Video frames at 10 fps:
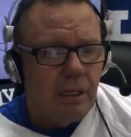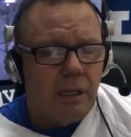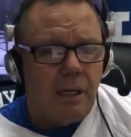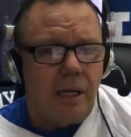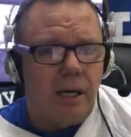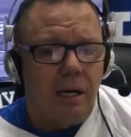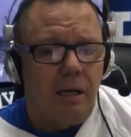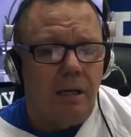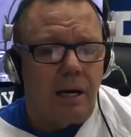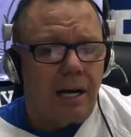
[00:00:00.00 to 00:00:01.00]
And
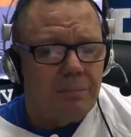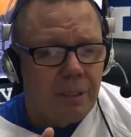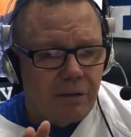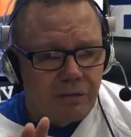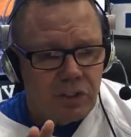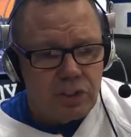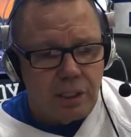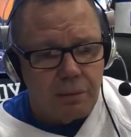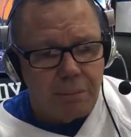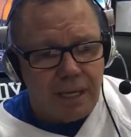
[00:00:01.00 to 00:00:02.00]
I've been
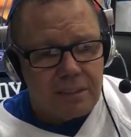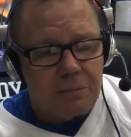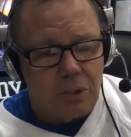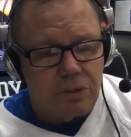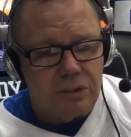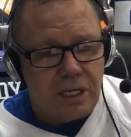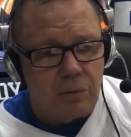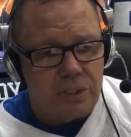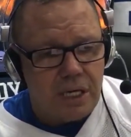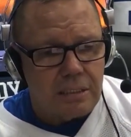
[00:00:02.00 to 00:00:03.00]
officiating basketball since I
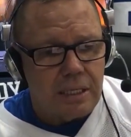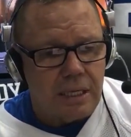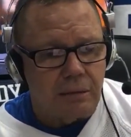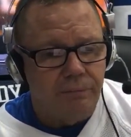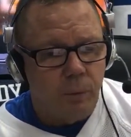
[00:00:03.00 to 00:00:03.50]
was 18.